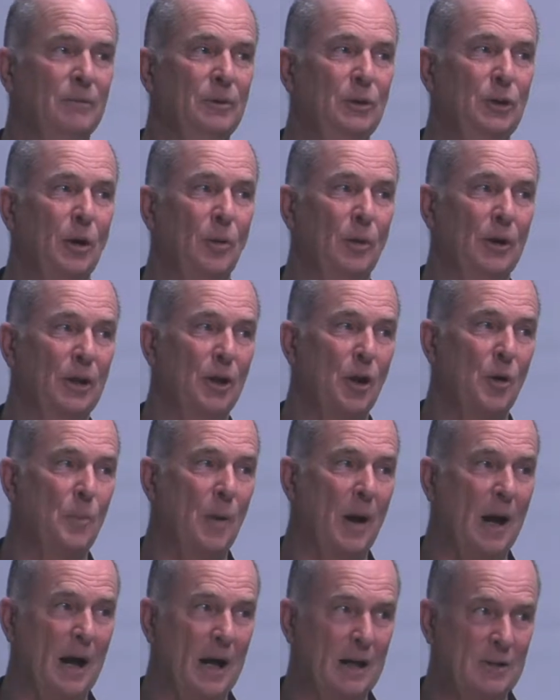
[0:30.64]
We don't want to go
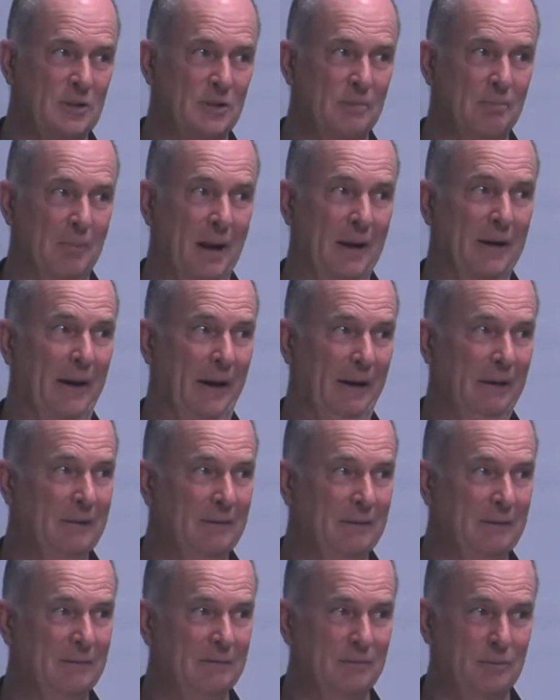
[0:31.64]
past Monday.
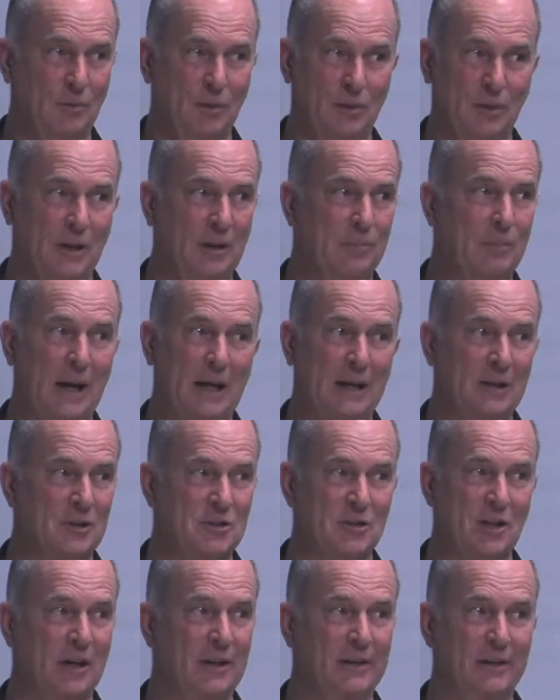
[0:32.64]
We want to get back into
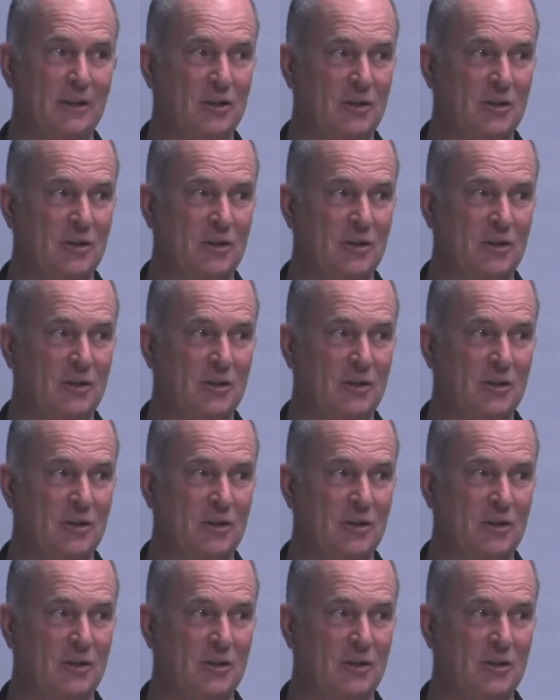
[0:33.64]
Saturday,